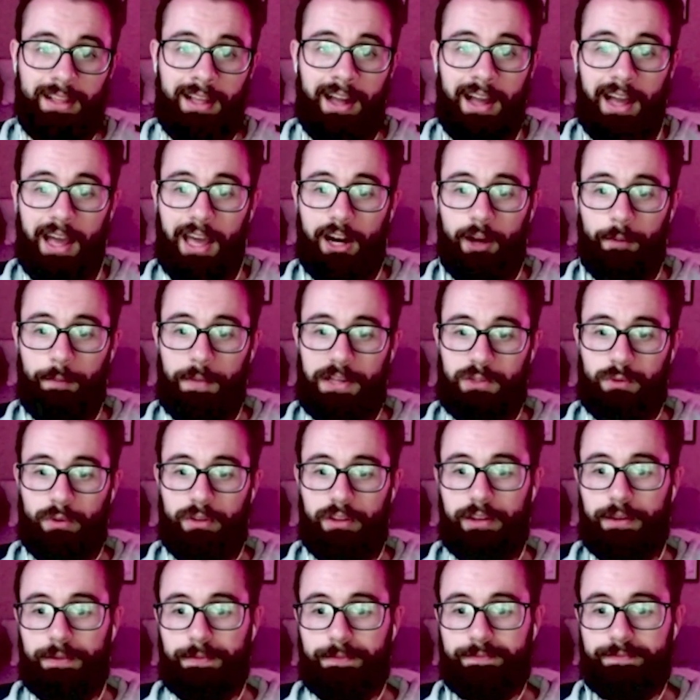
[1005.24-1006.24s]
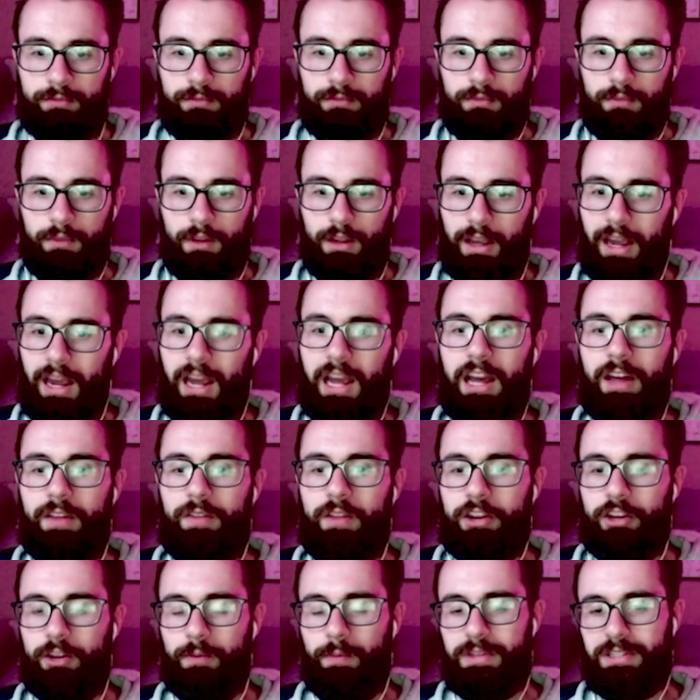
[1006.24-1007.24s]
I don't mess with it. And
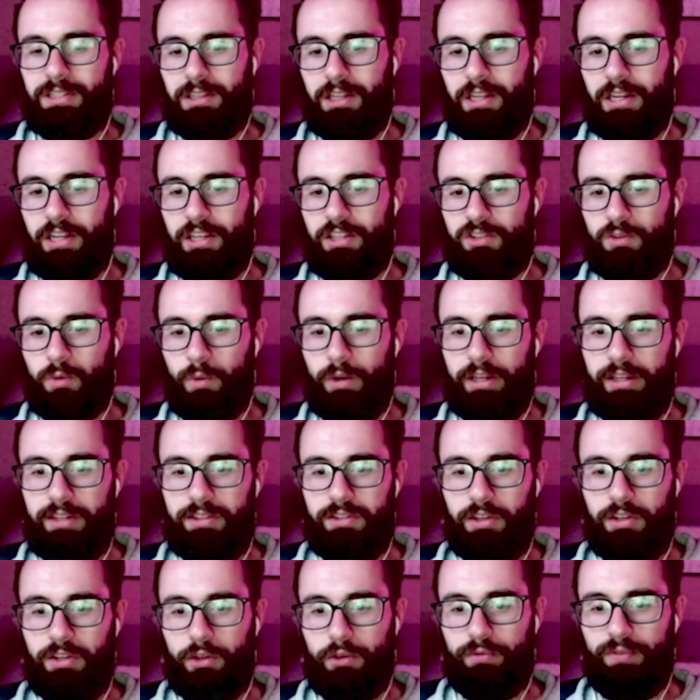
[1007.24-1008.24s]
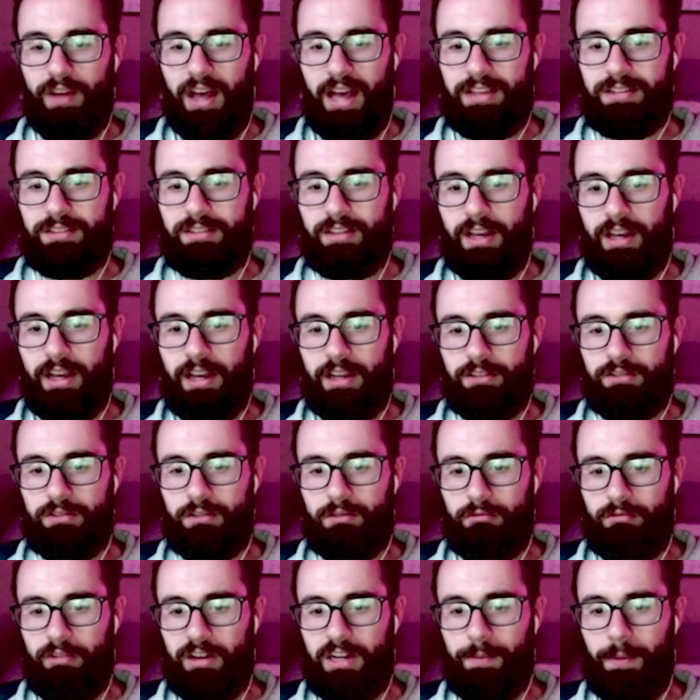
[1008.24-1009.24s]
then your miscellaneous tweaks, you can do fast tags,
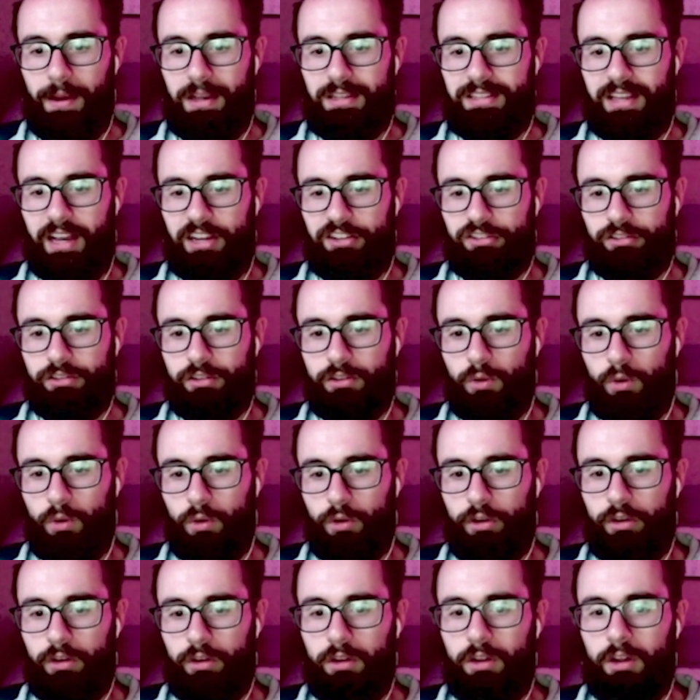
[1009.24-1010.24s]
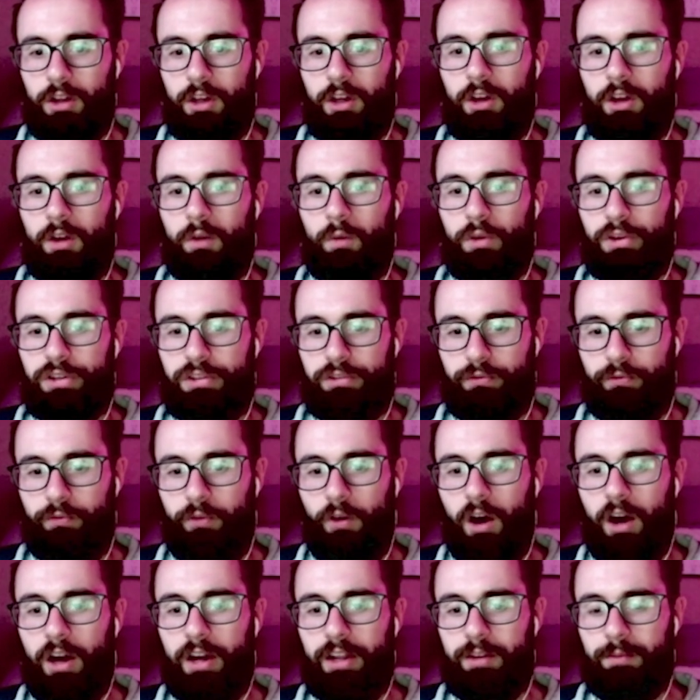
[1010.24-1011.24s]
randomized catching tutorial, which is
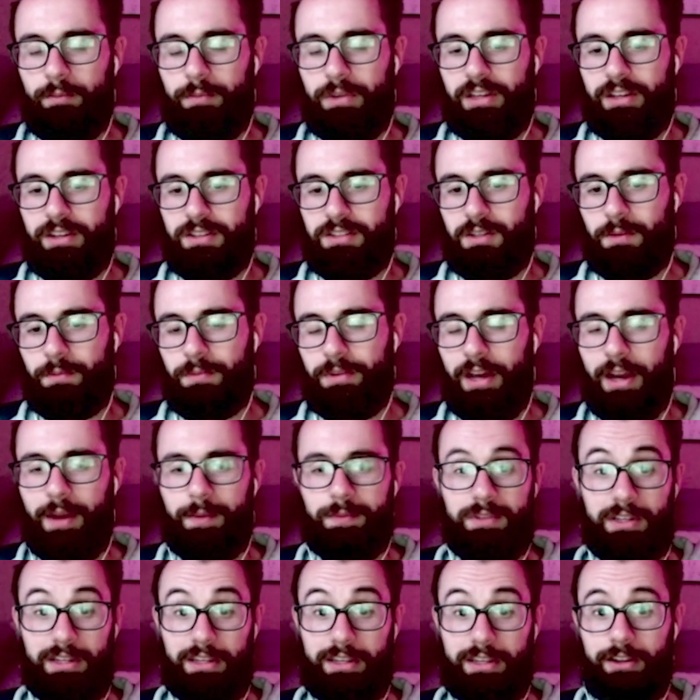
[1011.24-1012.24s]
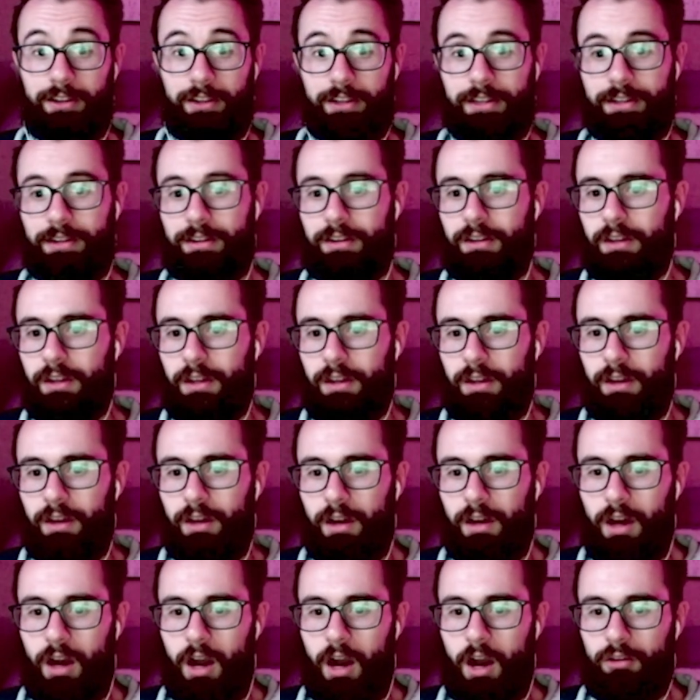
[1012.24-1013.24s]
fun because sometimes they kill it.
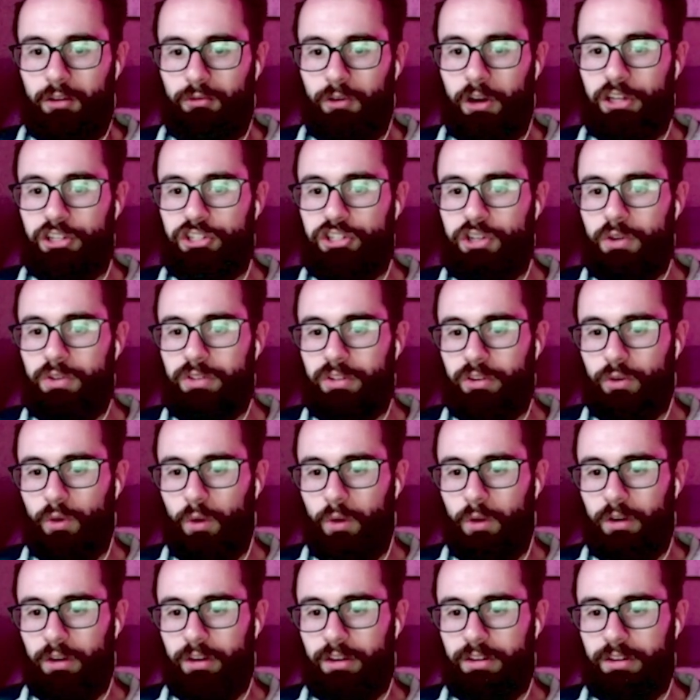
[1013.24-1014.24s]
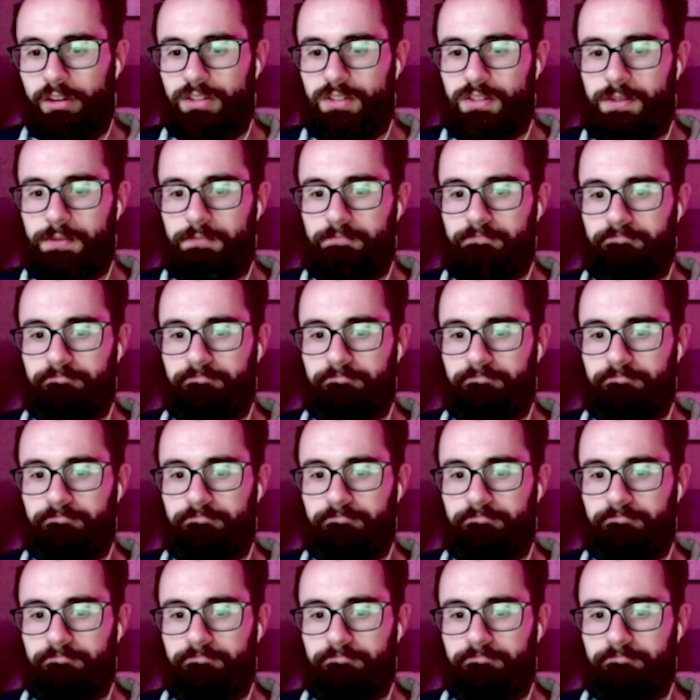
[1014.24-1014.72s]
Running shoes indoors,